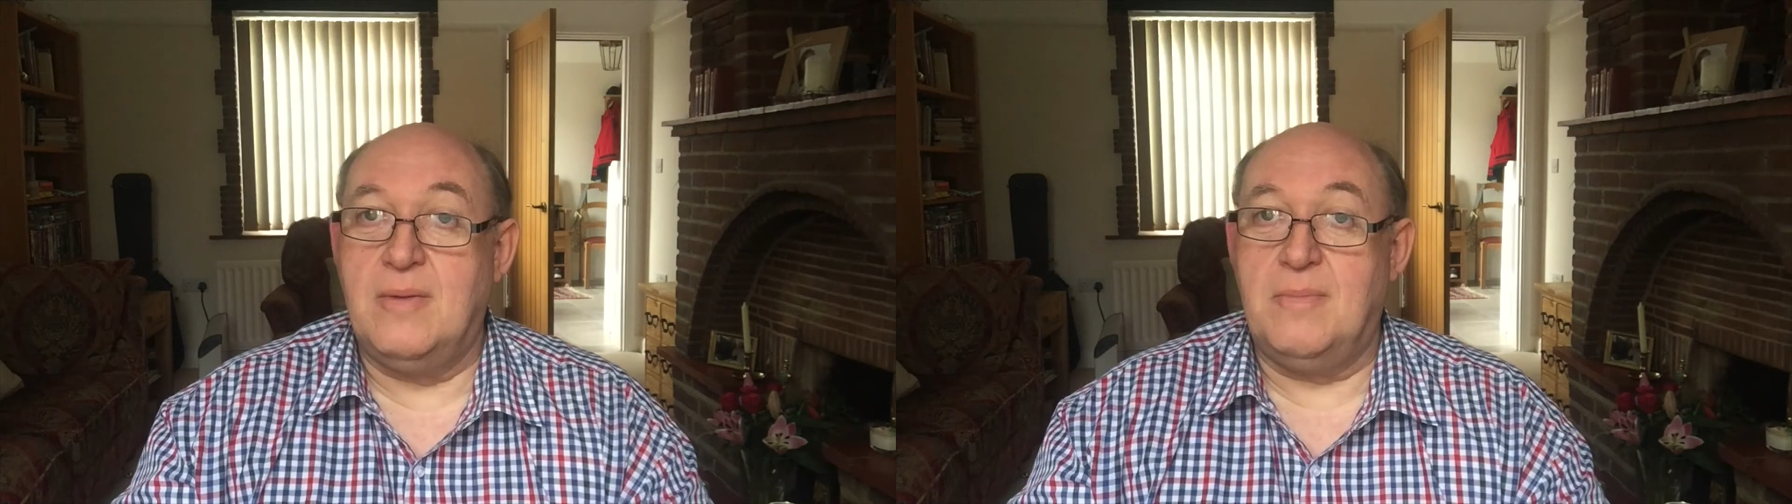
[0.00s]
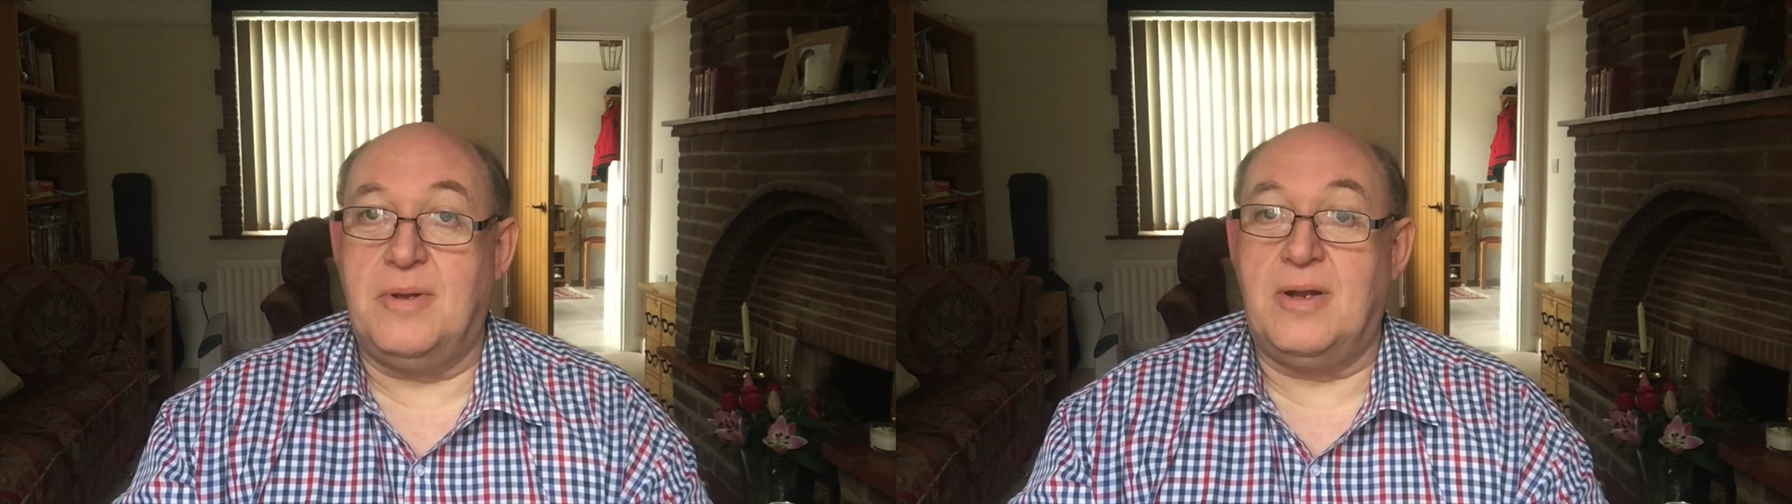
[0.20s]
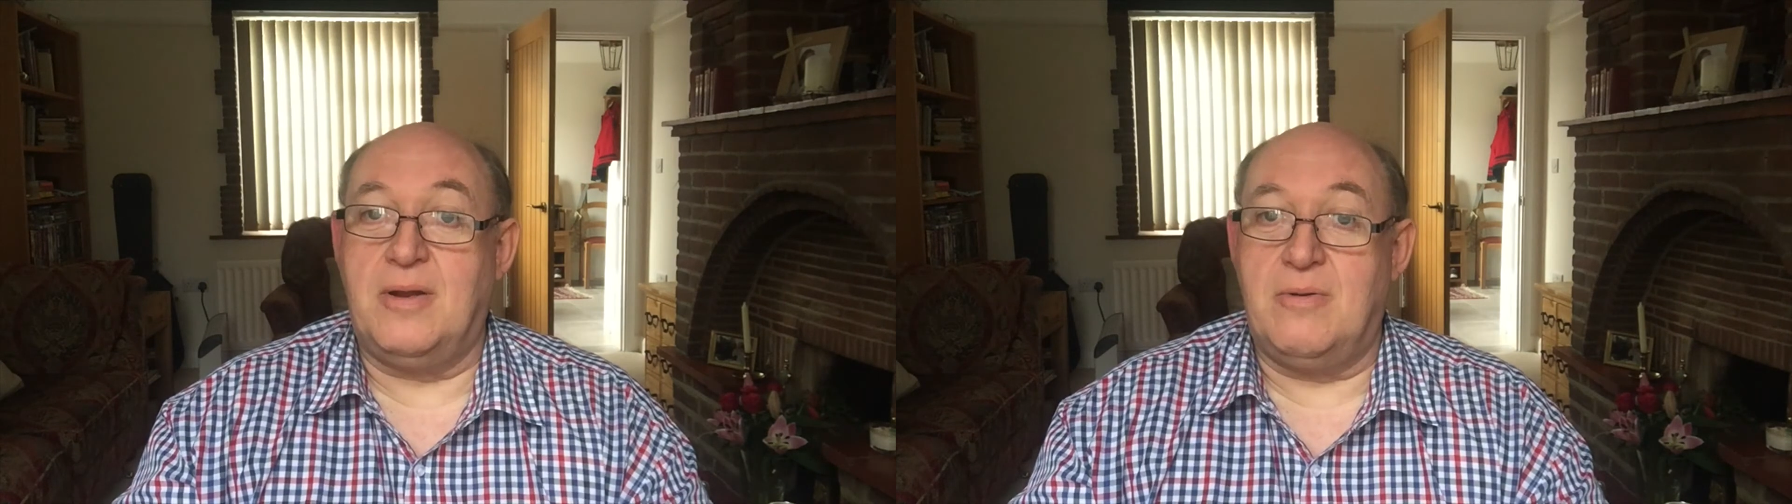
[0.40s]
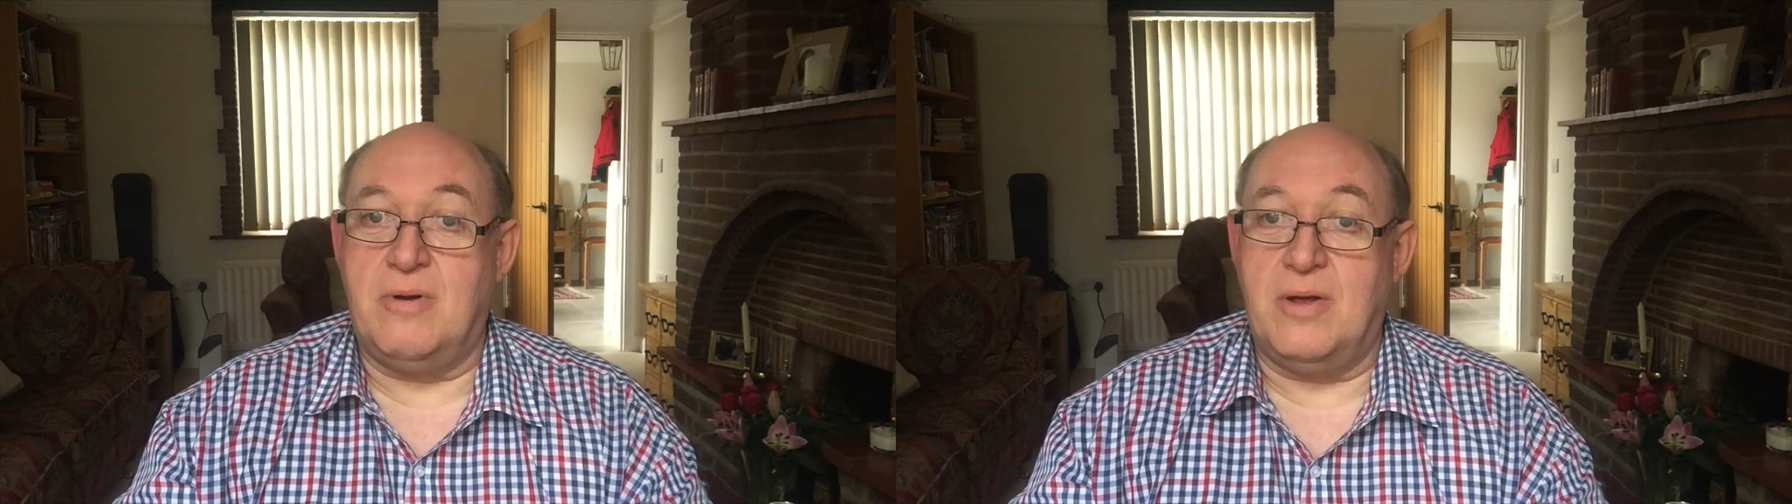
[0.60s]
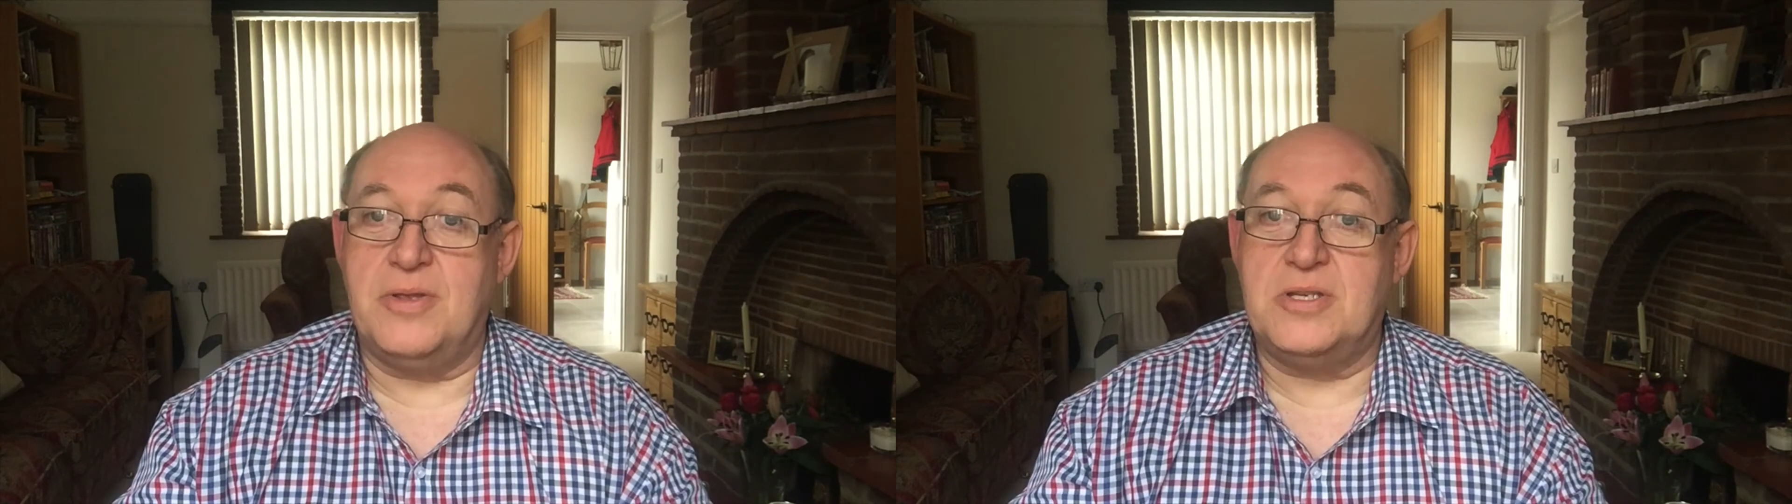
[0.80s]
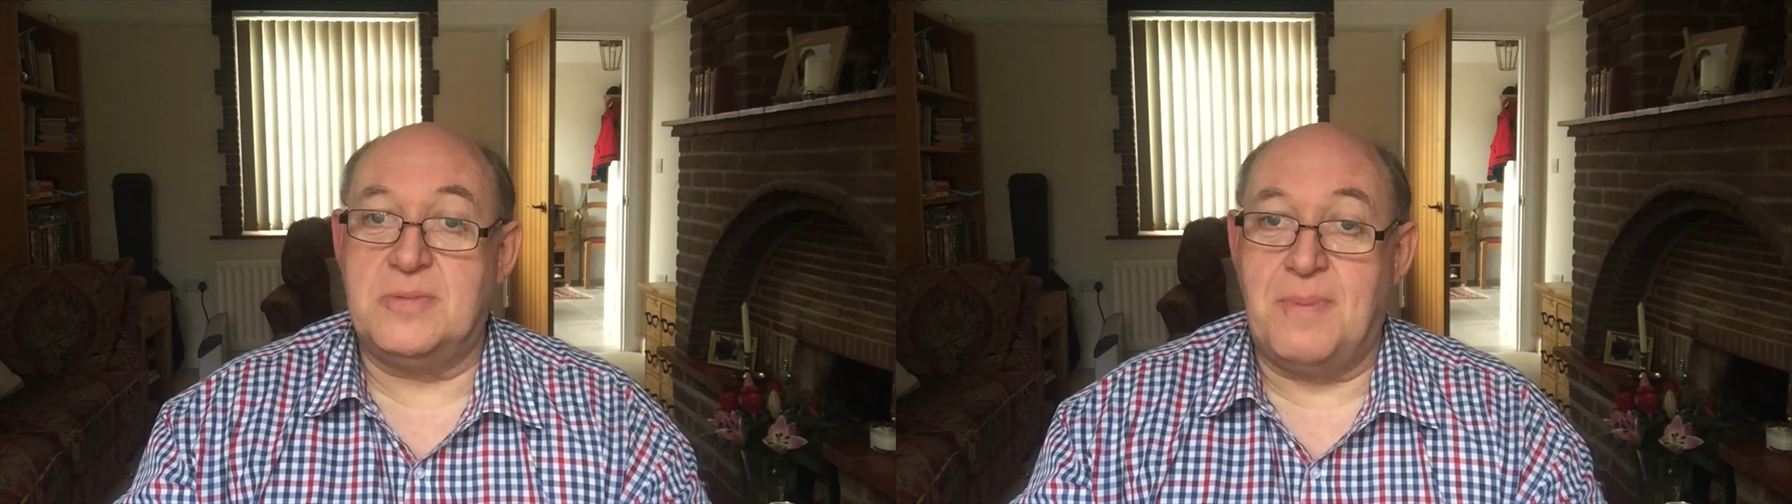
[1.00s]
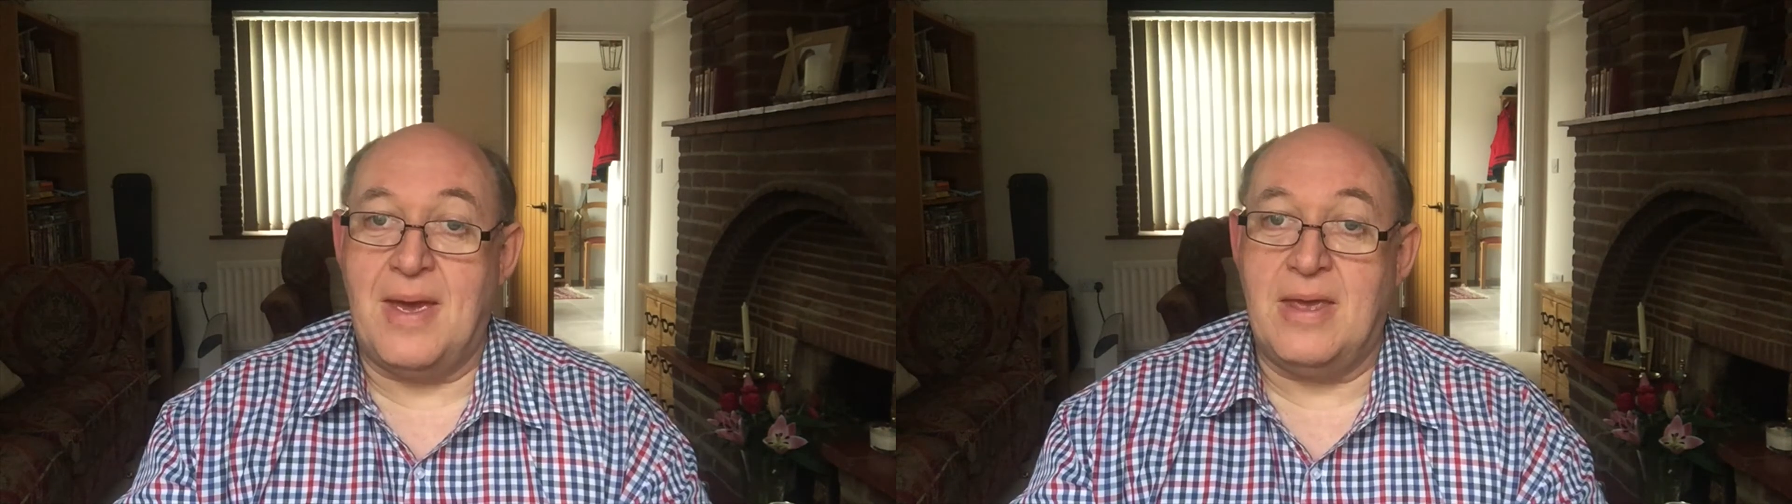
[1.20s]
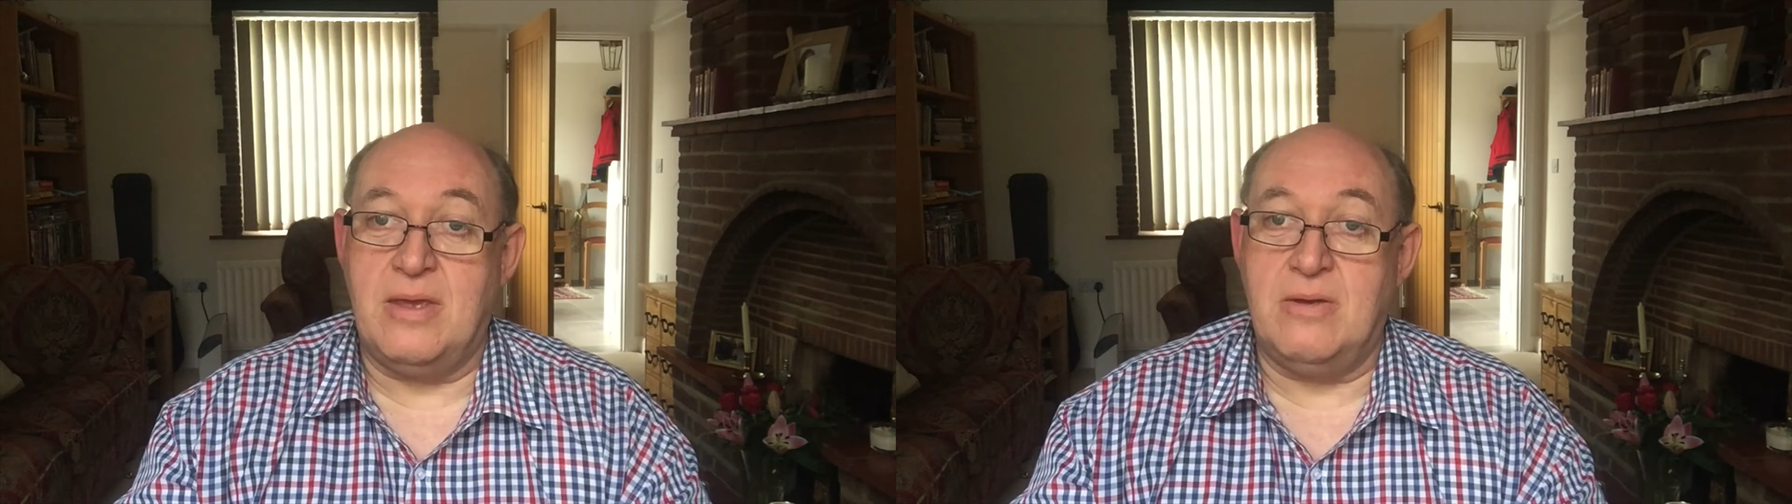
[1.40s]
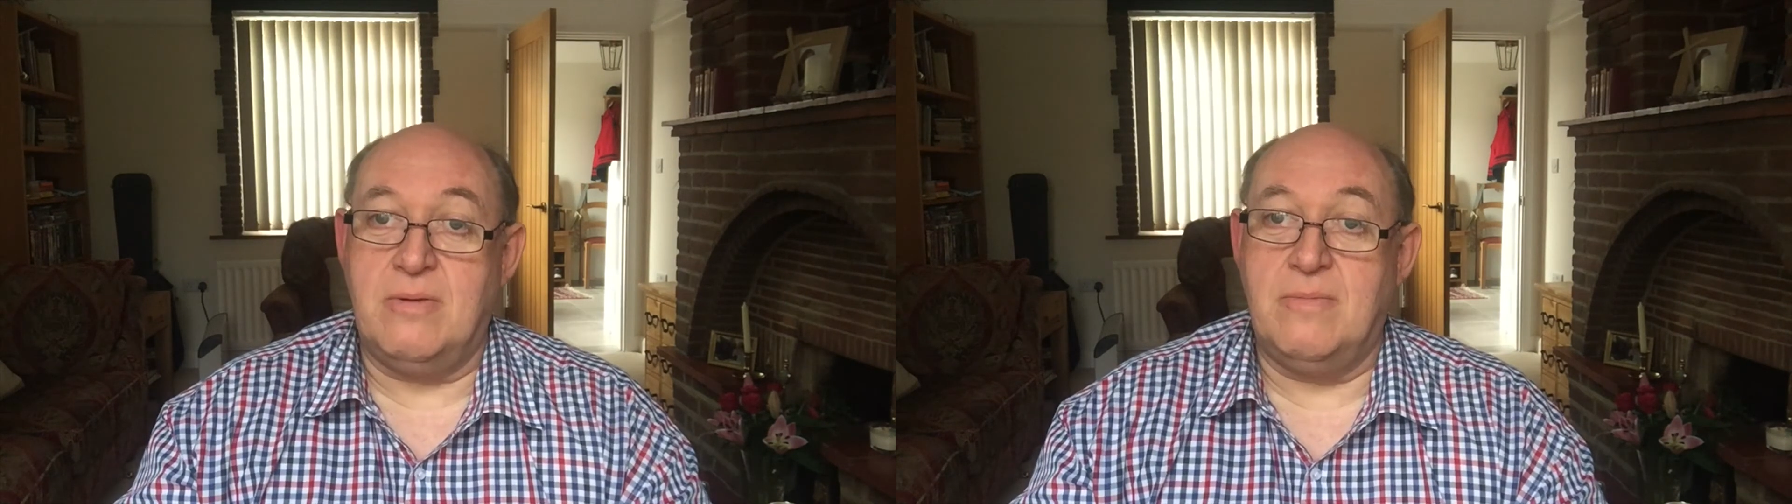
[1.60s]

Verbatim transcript: but I'd rather spare you.